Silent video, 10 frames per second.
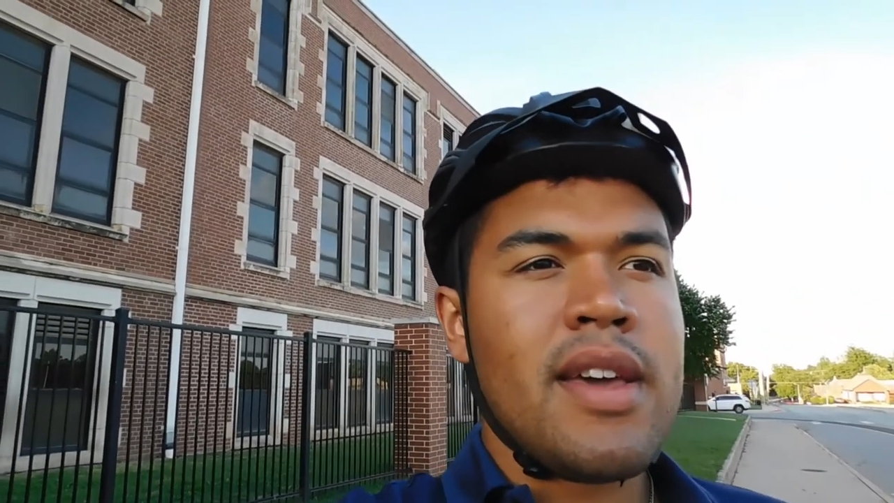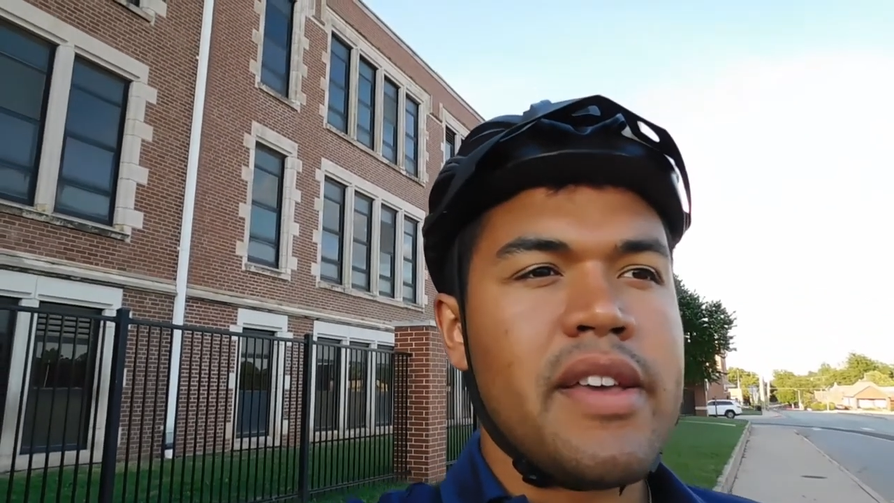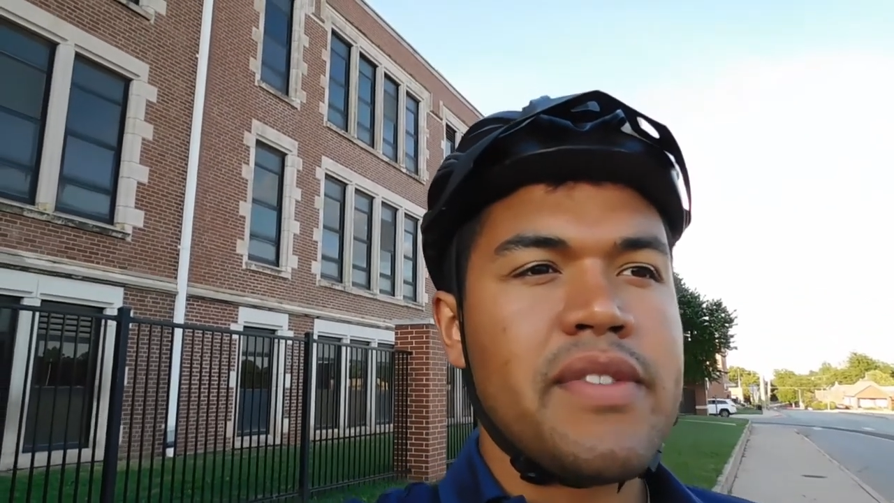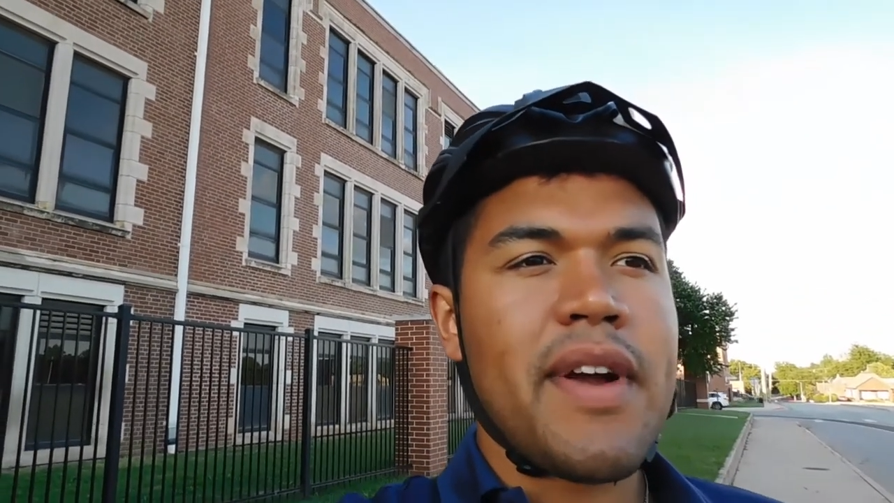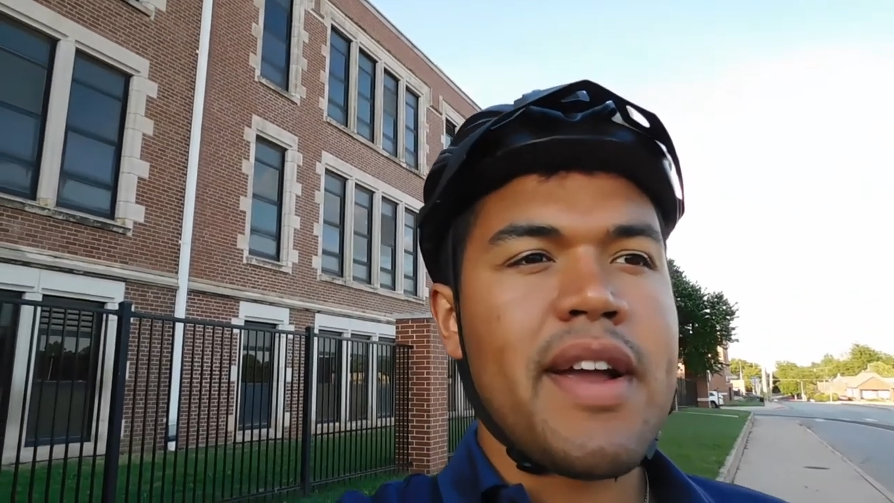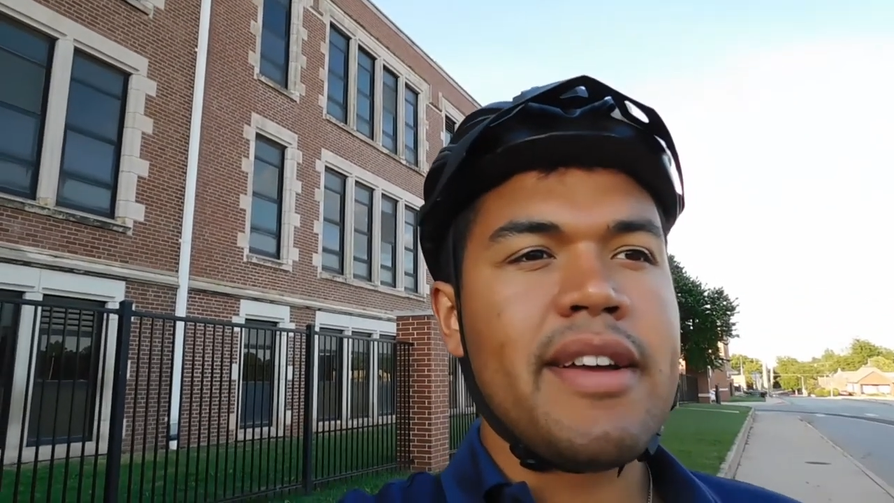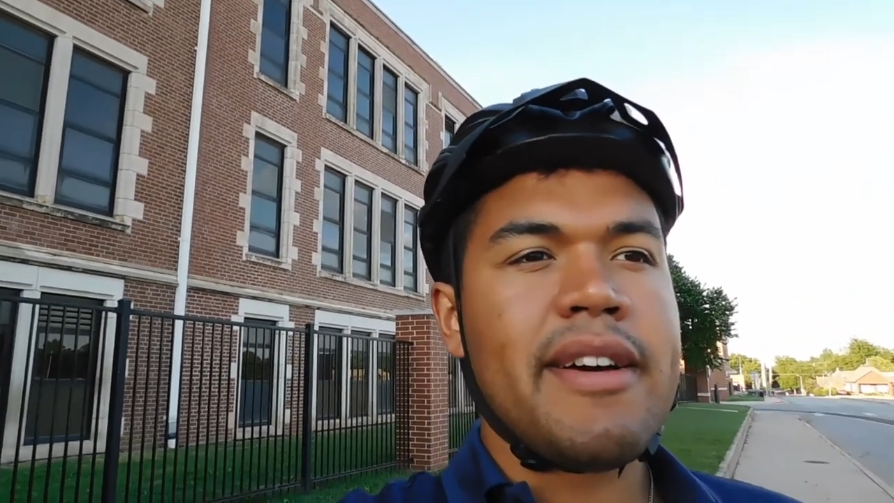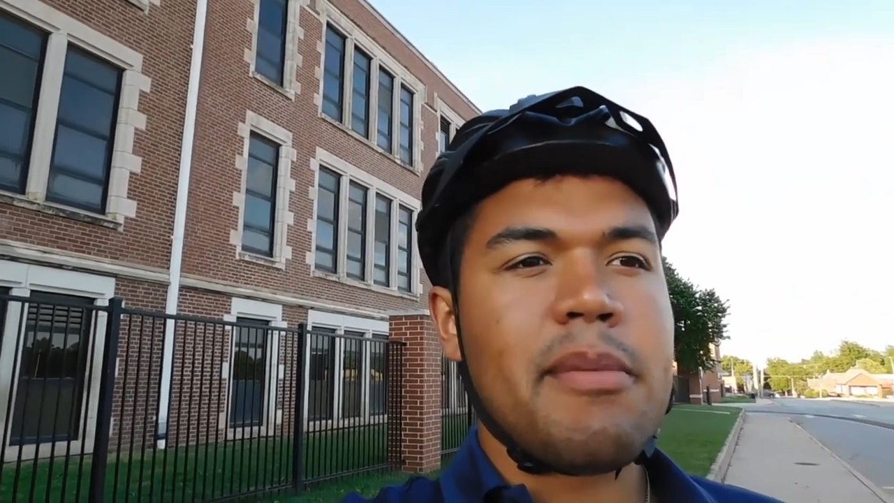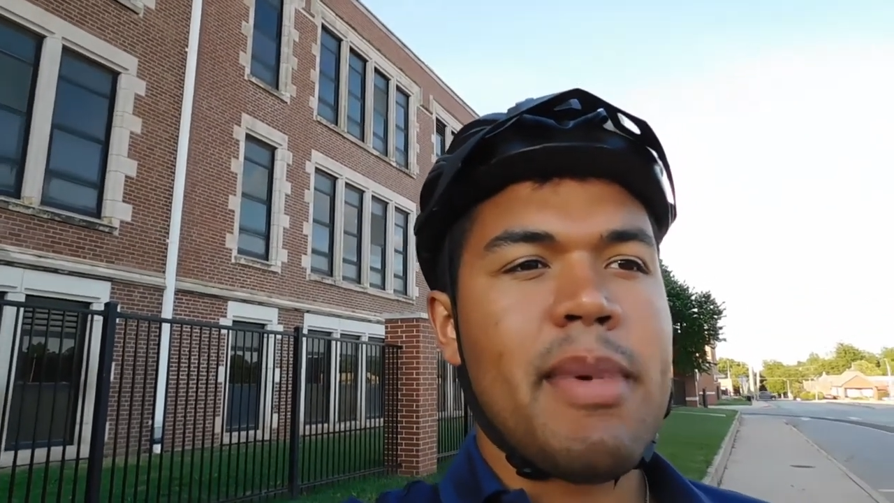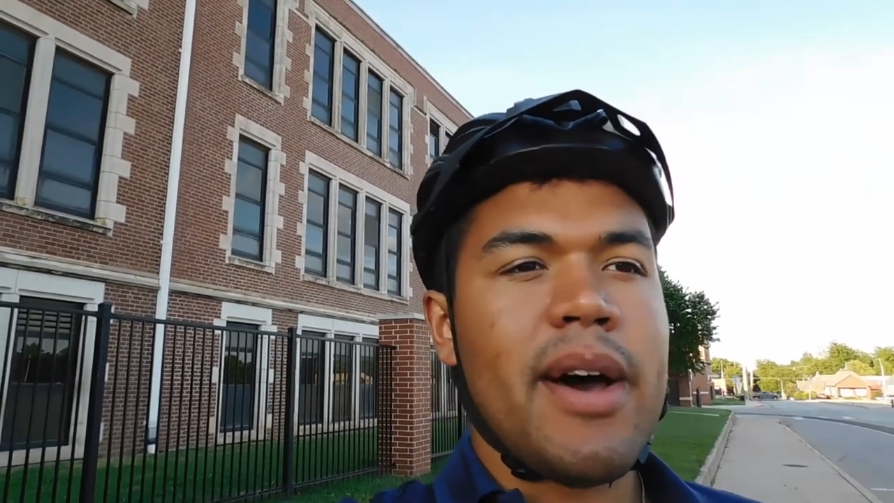He's very
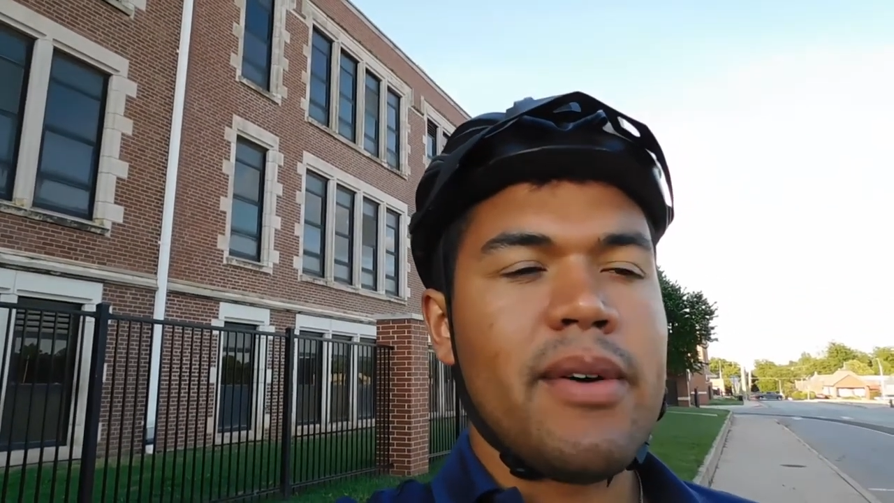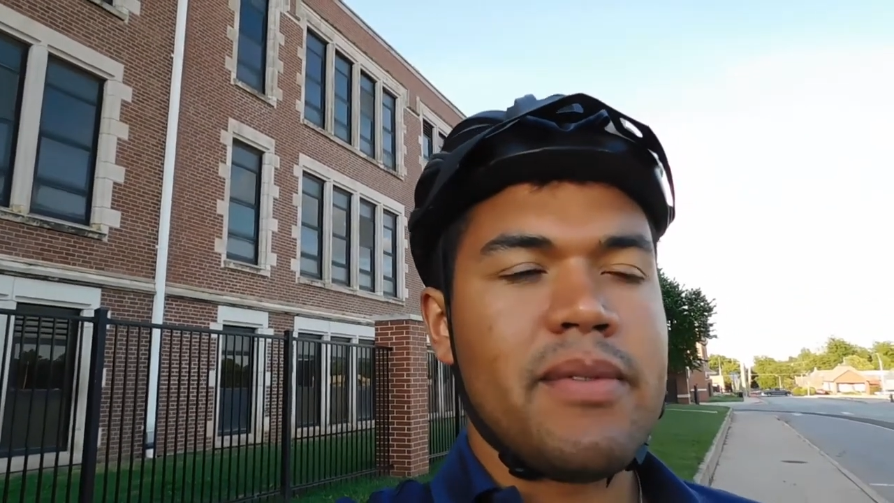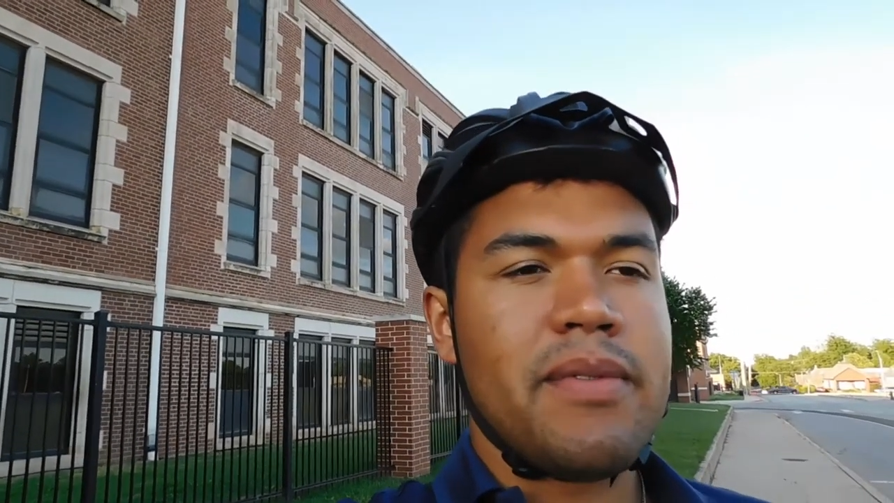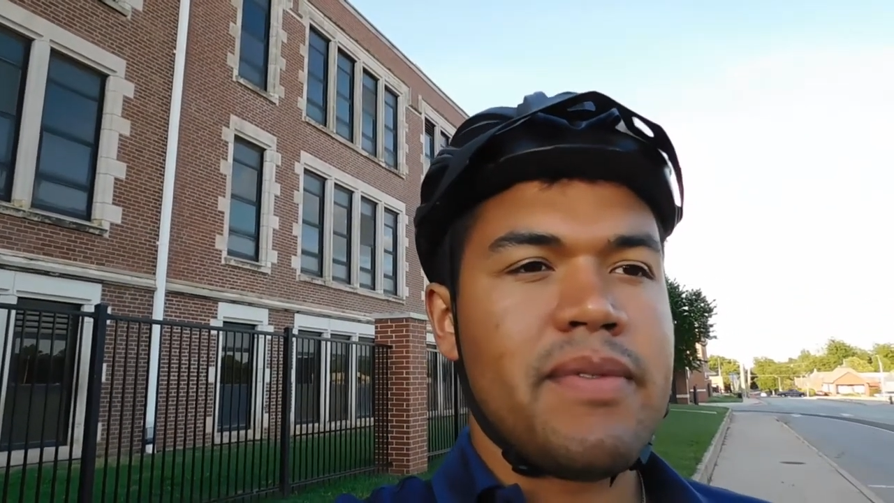good about